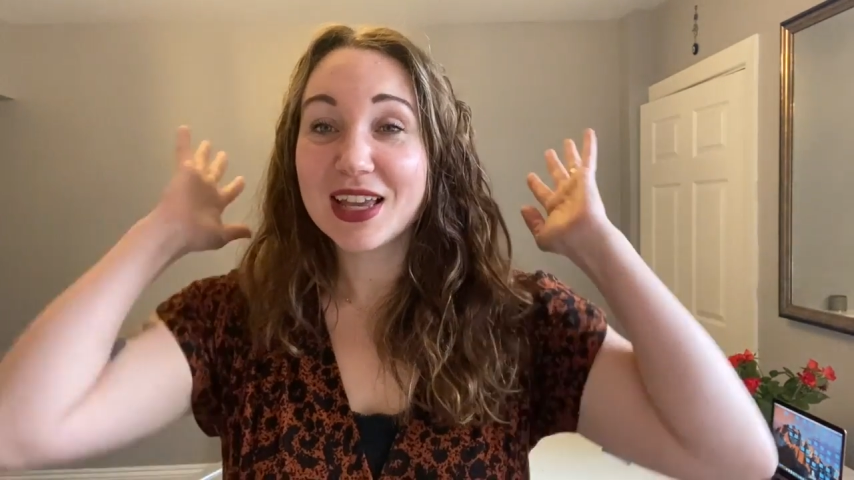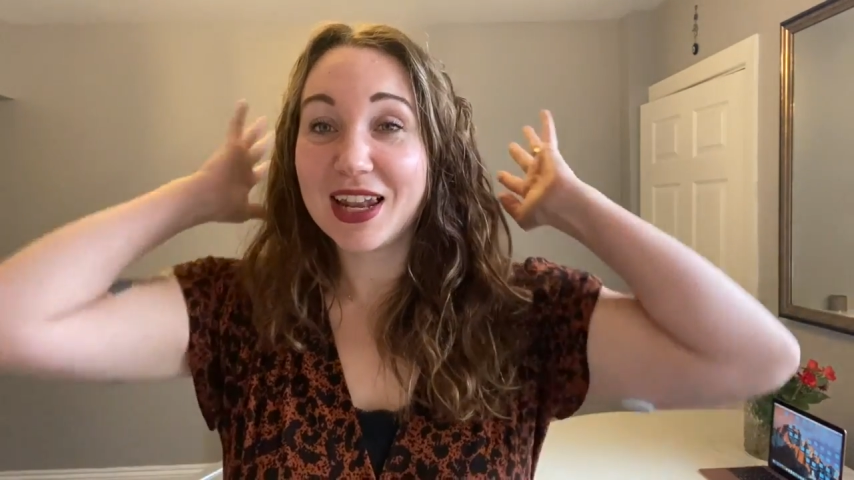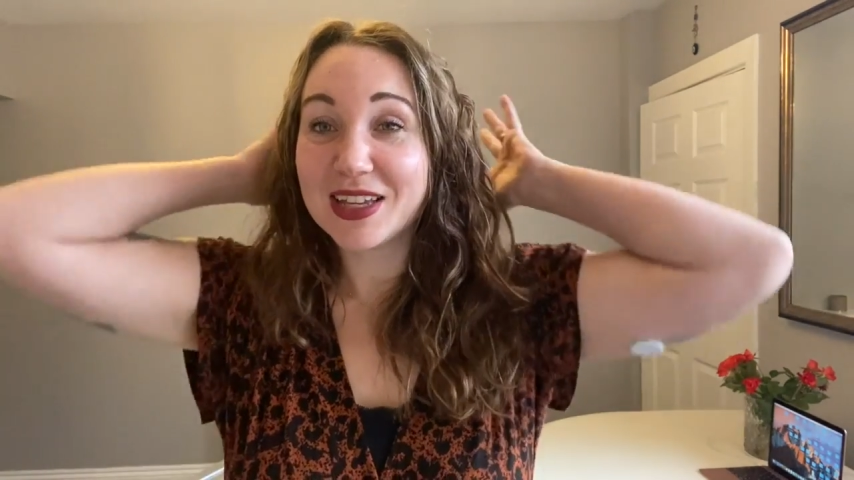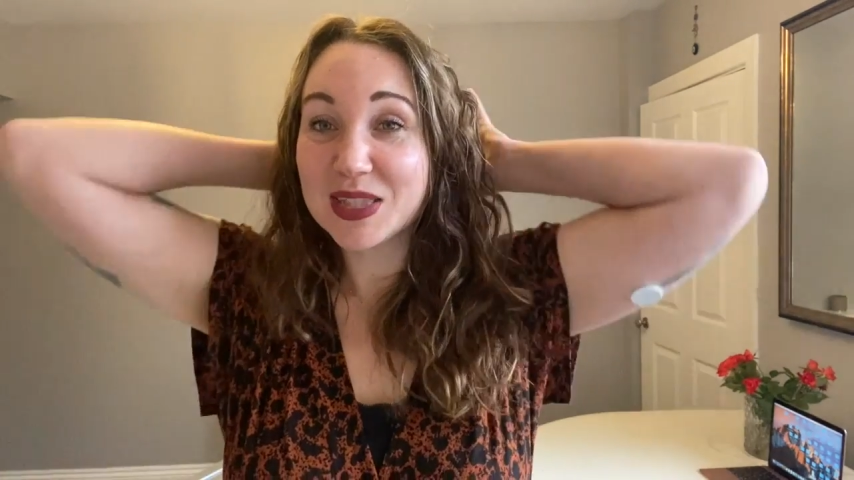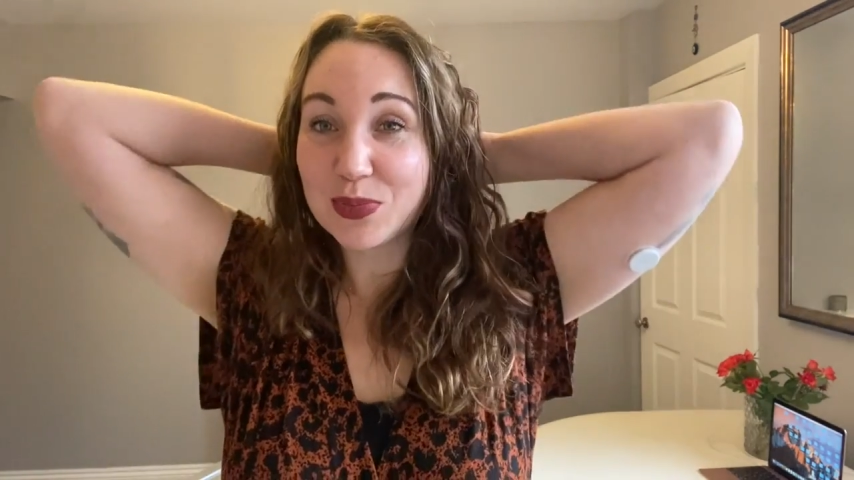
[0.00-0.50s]

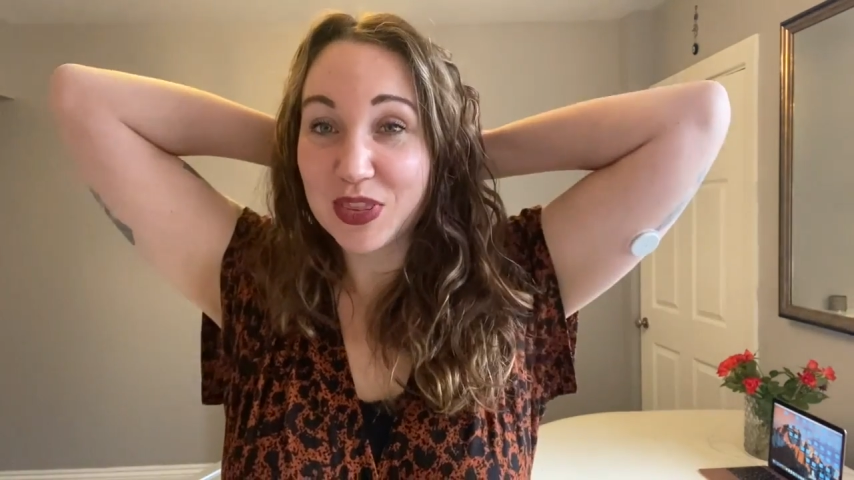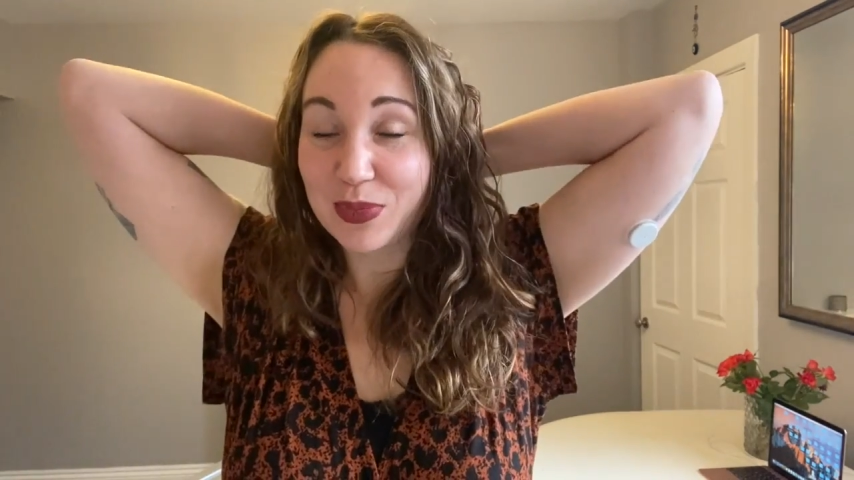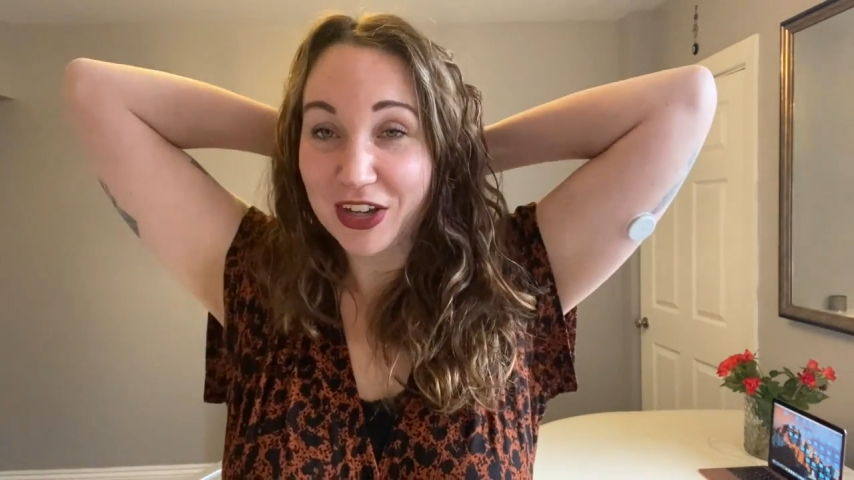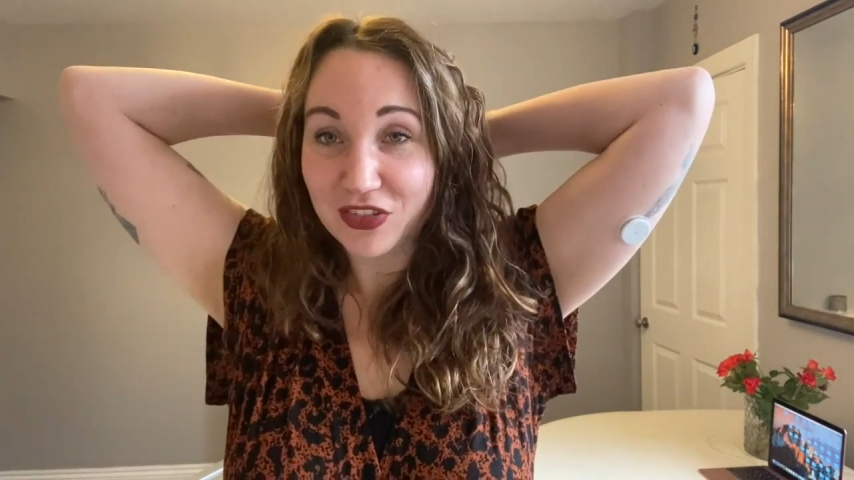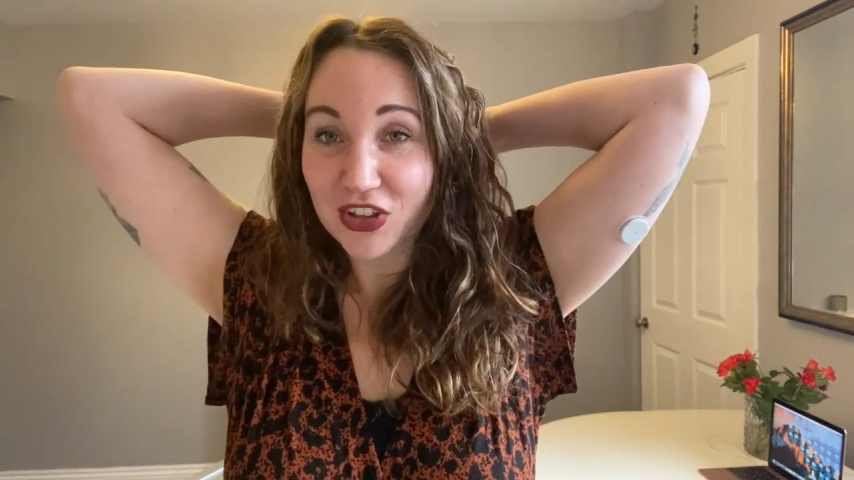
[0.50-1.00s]
clasp them at the
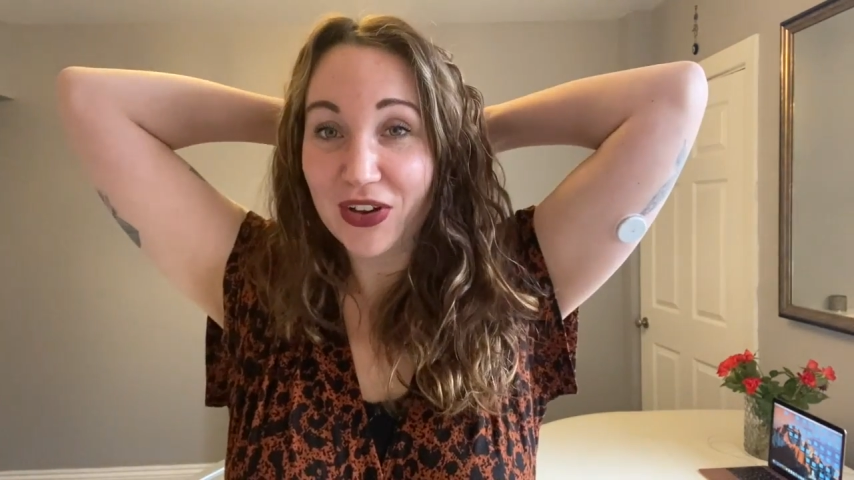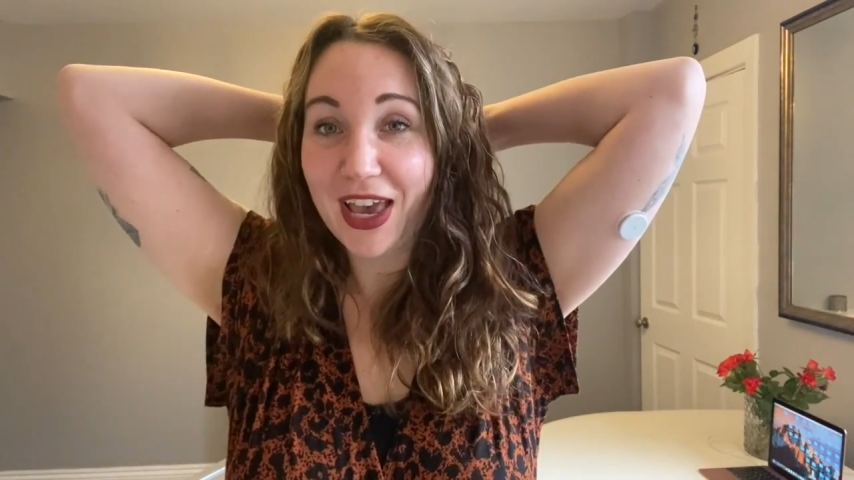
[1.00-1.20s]
back of your